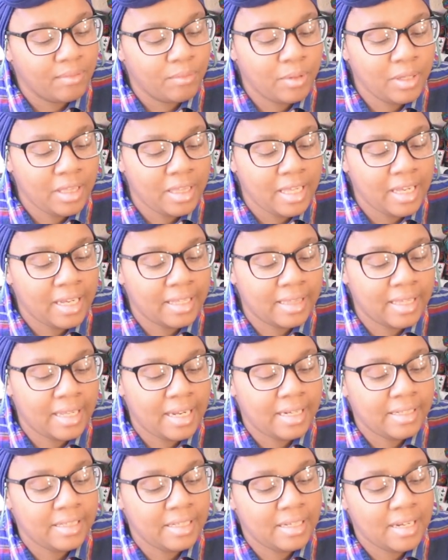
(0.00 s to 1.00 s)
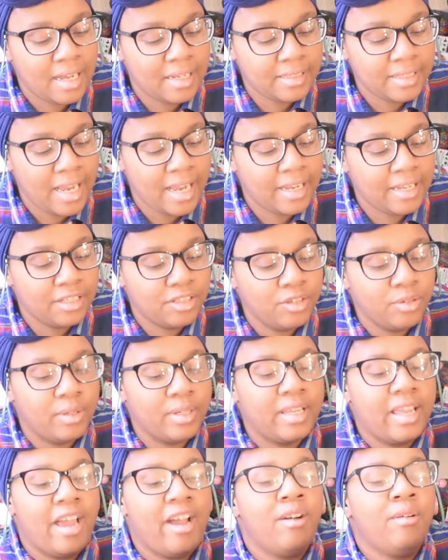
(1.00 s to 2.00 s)
one thing that I did not take into
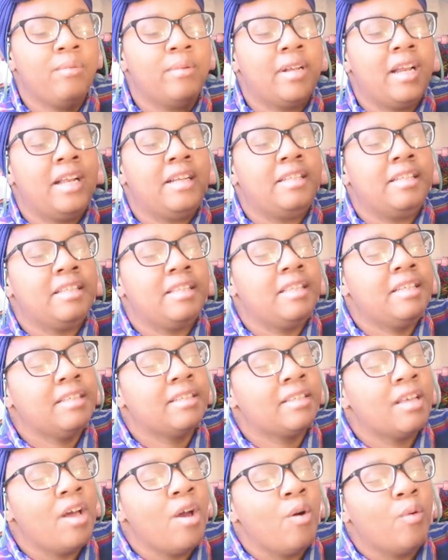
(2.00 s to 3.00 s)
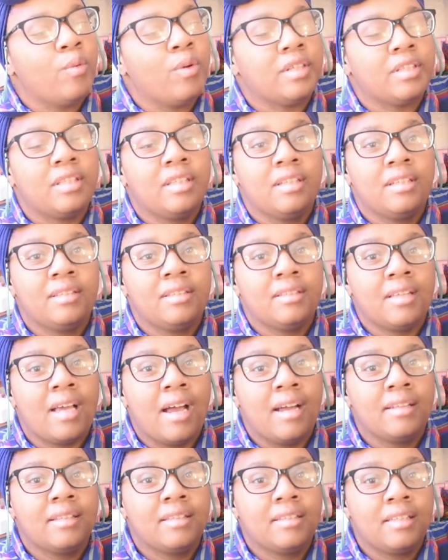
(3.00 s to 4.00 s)
account when I did this was the
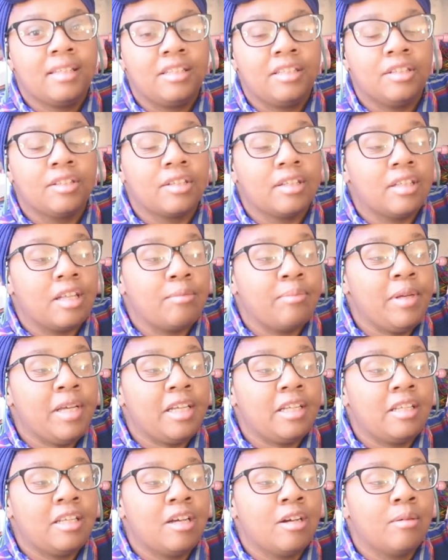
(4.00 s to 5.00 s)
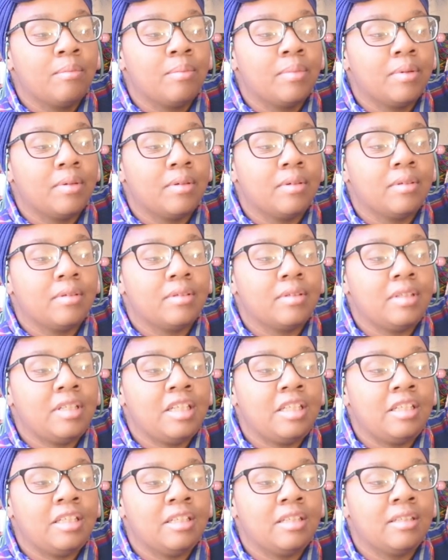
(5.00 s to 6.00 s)
side stitches because I picked up
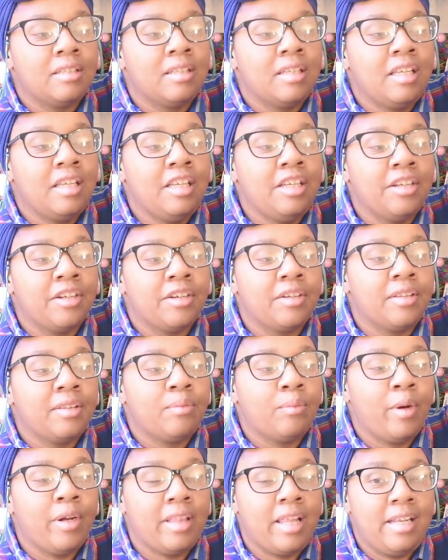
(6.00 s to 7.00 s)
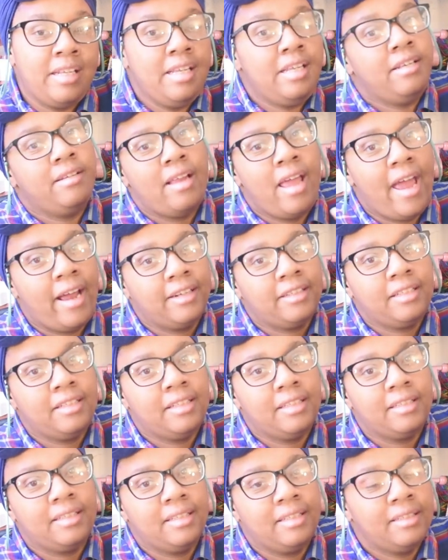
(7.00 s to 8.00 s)
stitches here where they didn't actually
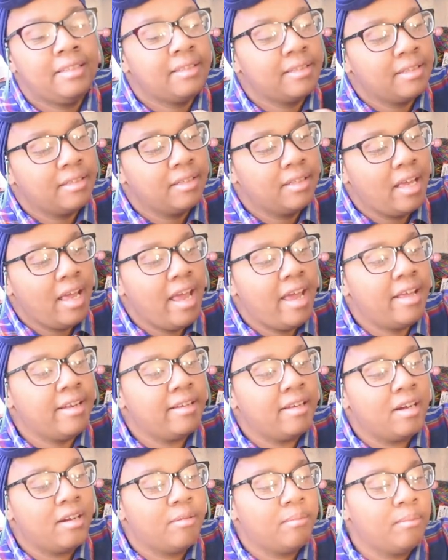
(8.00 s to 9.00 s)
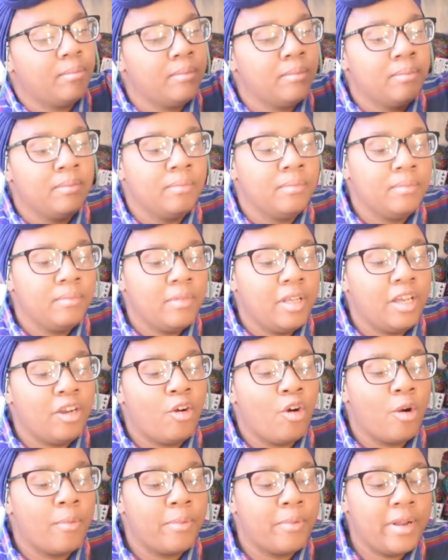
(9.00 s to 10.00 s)
exist and um,
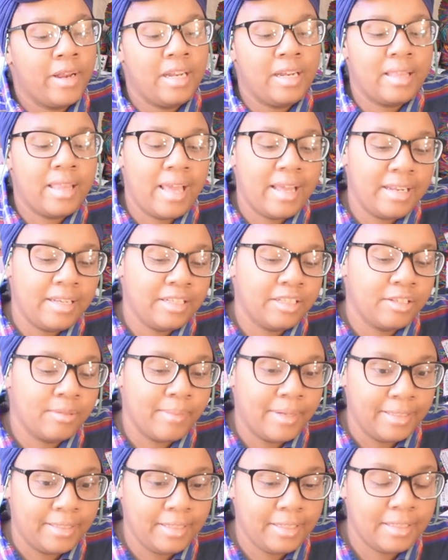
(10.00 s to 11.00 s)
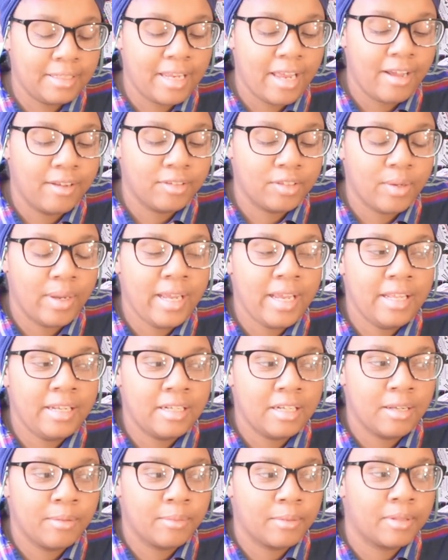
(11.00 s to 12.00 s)
incorporated that into my stitch count. So I
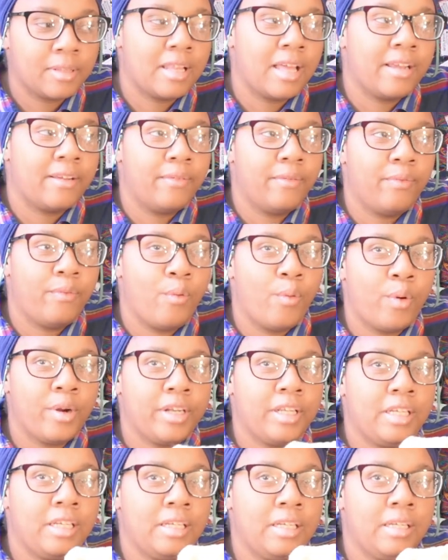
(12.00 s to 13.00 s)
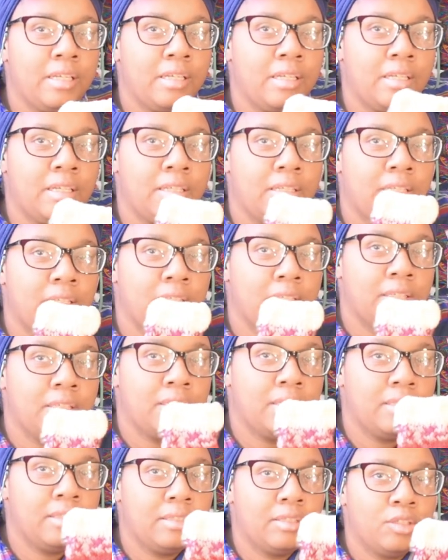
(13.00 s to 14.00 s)
ended up with like
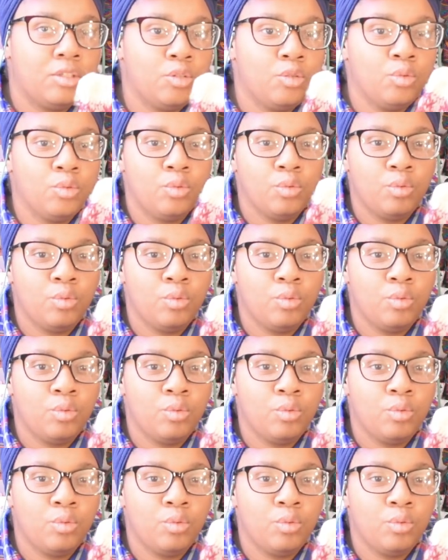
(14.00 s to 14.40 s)
42,